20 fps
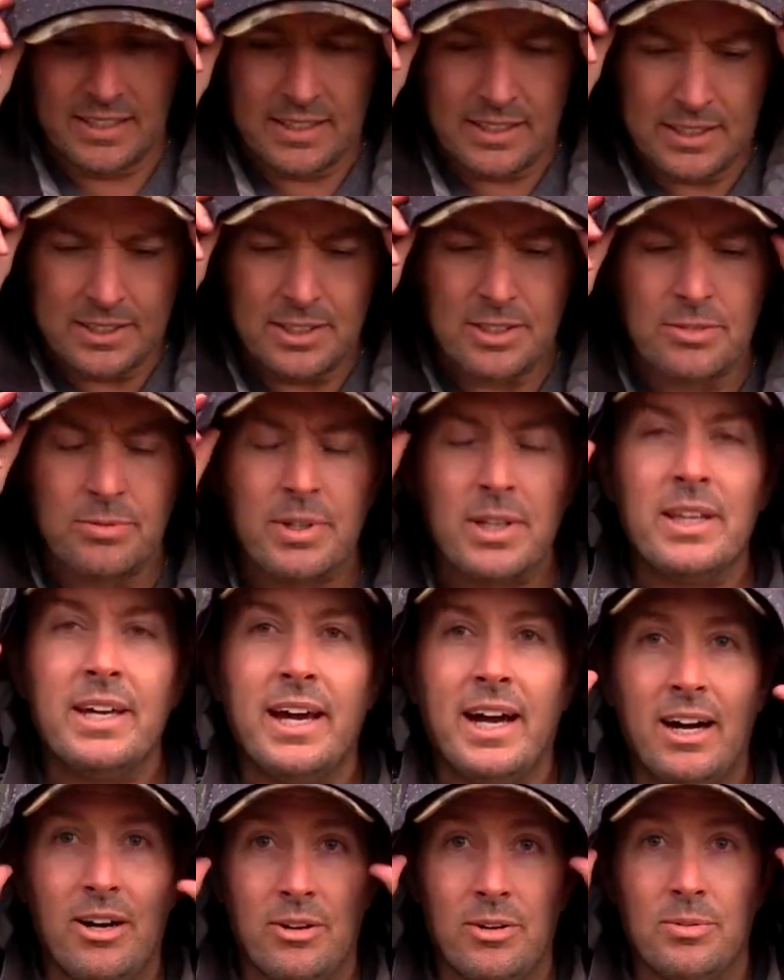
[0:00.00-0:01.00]
This is really
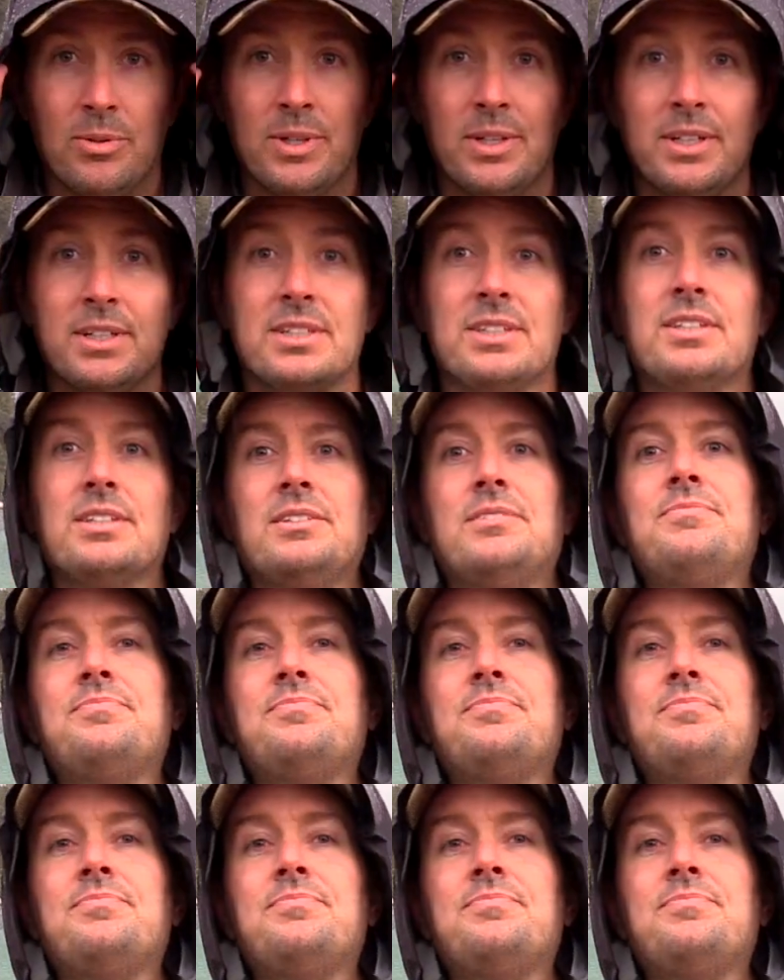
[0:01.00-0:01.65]
how it works.